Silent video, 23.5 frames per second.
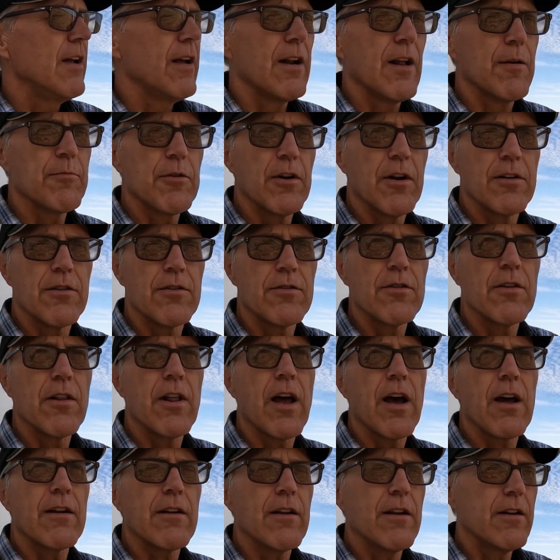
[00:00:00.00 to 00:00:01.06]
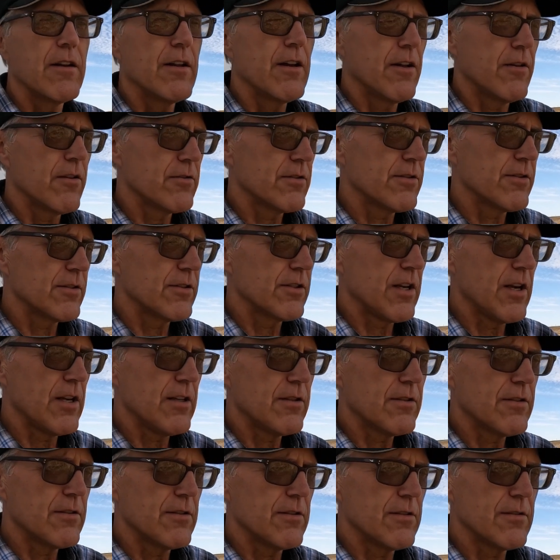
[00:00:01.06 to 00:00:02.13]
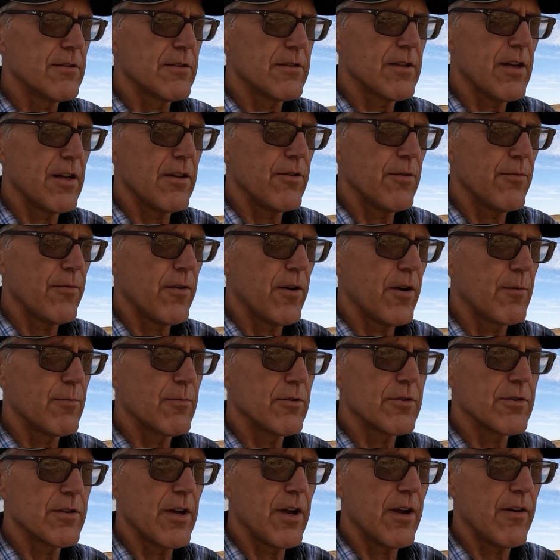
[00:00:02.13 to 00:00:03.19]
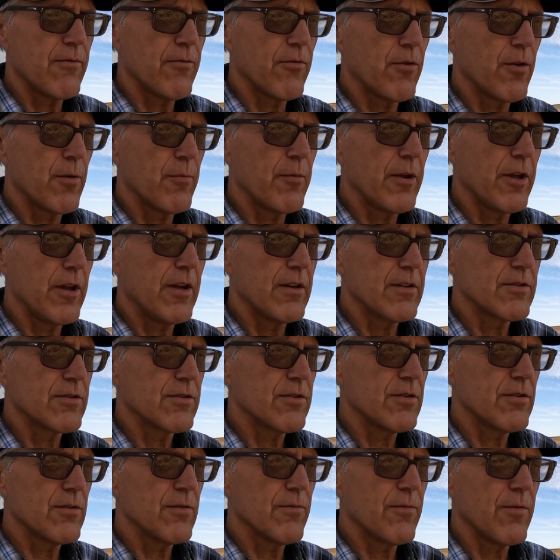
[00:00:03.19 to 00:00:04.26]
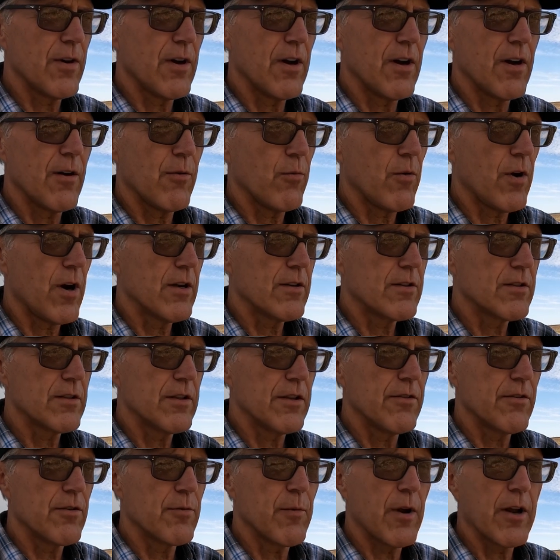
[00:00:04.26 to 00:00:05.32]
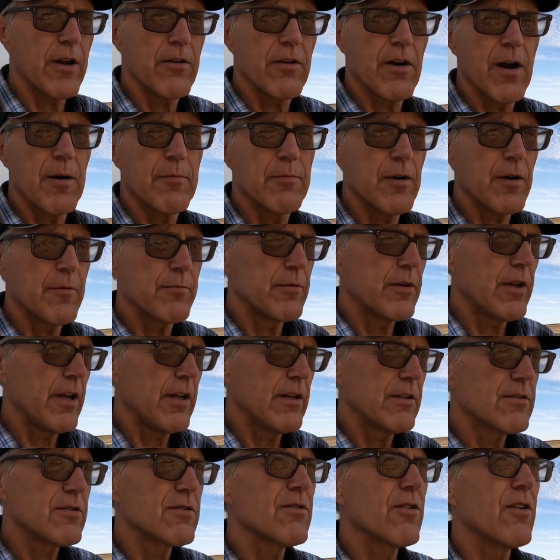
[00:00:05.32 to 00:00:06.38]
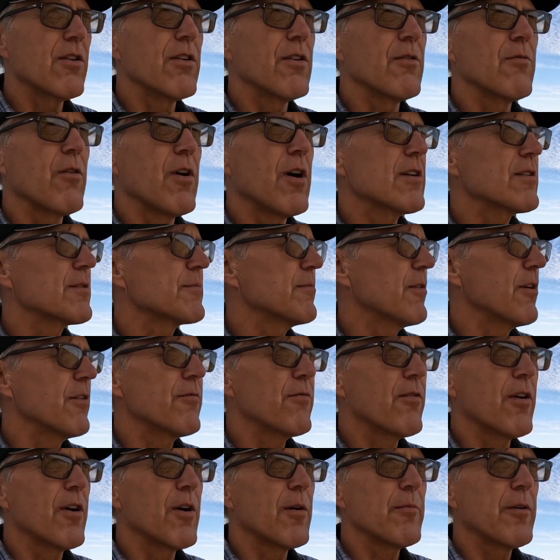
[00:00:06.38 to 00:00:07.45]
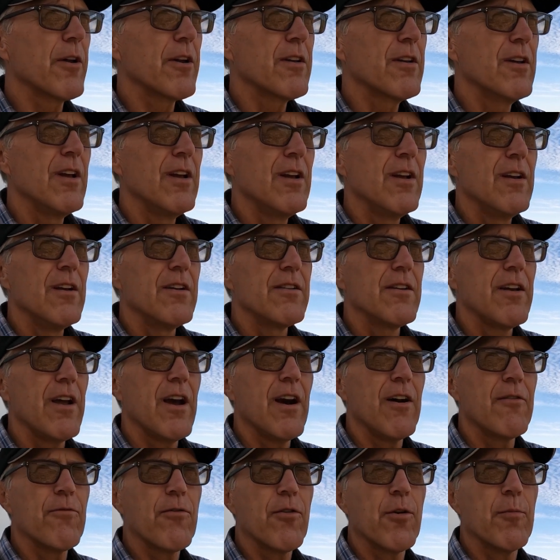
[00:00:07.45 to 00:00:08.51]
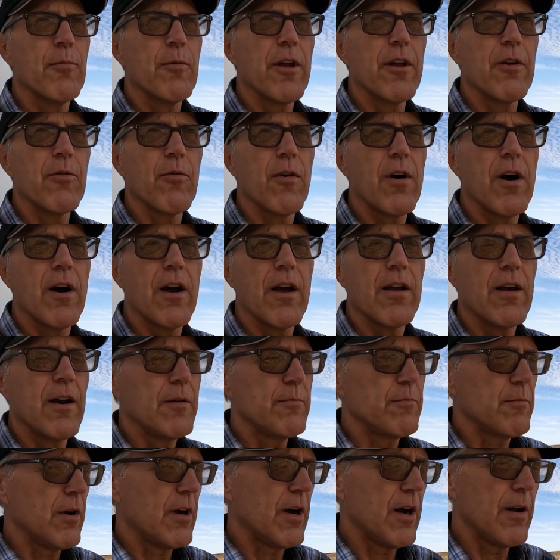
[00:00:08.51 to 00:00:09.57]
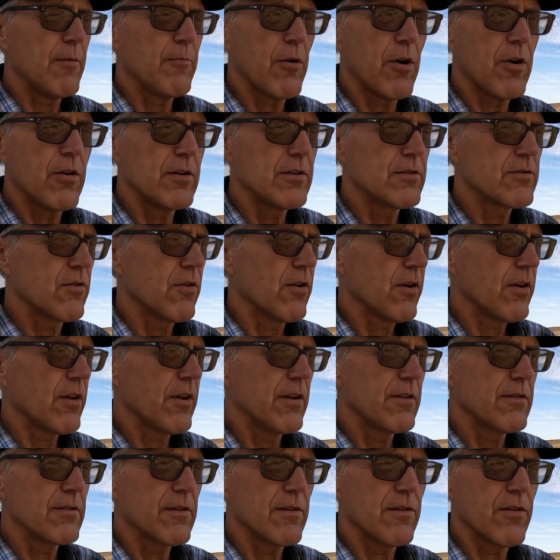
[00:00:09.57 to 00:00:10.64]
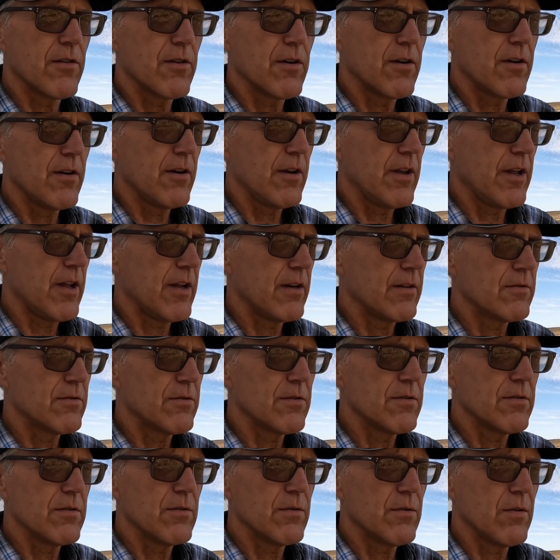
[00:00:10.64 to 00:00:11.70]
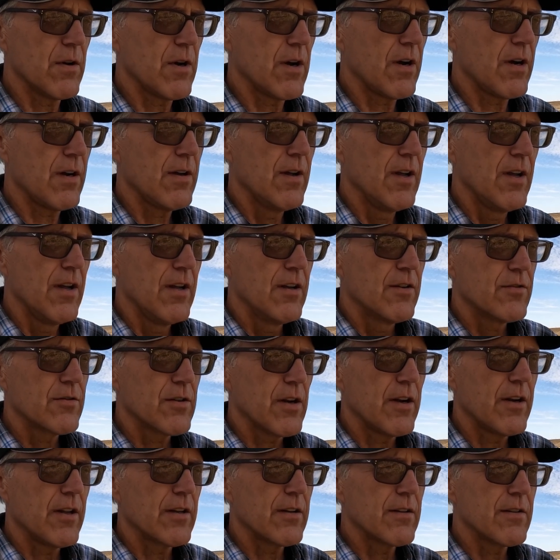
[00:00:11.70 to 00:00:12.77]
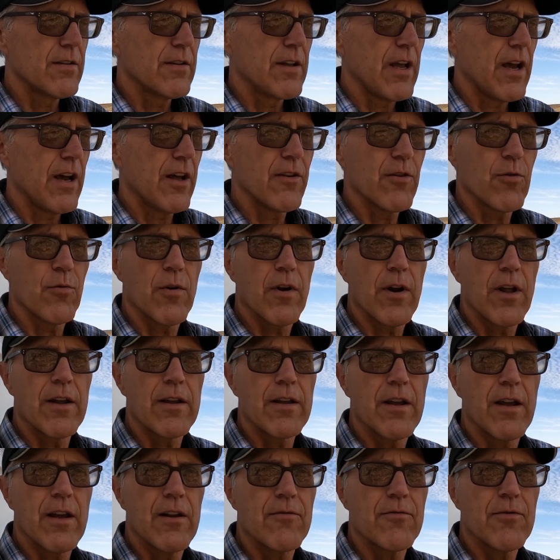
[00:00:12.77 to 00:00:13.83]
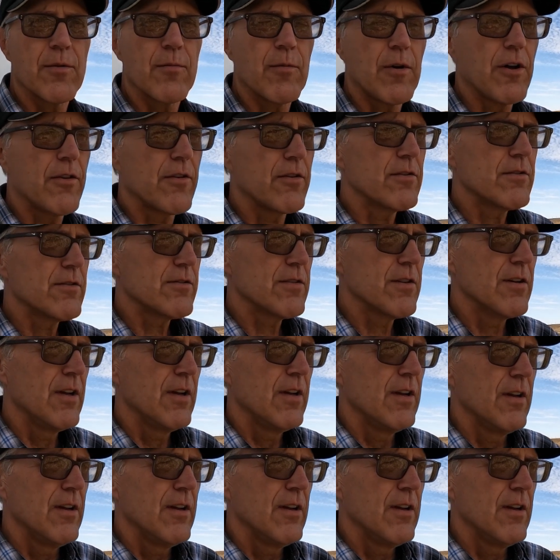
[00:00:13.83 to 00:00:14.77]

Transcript: and I'm going to do that. Any other suggestions that you farmers have for me as you've watched either my crop updates or you watch my farming, you have for me, why I'm always looking to learn and to try to gather what I can from others.